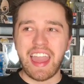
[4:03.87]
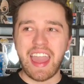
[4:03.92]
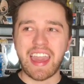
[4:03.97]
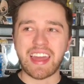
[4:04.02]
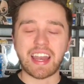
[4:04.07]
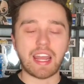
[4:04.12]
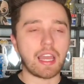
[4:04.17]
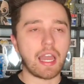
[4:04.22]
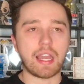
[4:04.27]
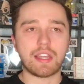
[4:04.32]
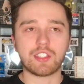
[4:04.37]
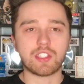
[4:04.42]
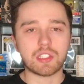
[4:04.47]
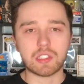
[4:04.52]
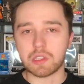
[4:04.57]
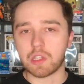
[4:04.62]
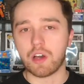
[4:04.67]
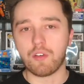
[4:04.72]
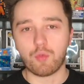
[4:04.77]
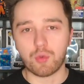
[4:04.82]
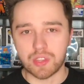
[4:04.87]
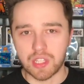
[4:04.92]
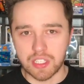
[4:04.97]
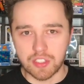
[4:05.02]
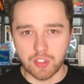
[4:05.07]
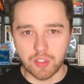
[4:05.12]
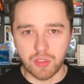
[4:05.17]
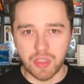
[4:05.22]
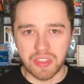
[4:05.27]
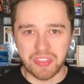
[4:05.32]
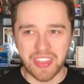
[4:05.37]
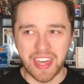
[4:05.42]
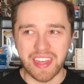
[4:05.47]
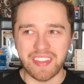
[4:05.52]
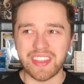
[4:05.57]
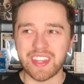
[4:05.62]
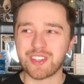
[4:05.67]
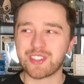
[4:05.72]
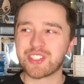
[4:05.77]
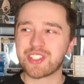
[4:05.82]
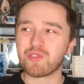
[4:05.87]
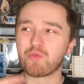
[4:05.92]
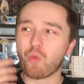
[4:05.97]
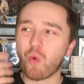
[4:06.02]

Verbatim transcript: and I, I just love what they did at that and there's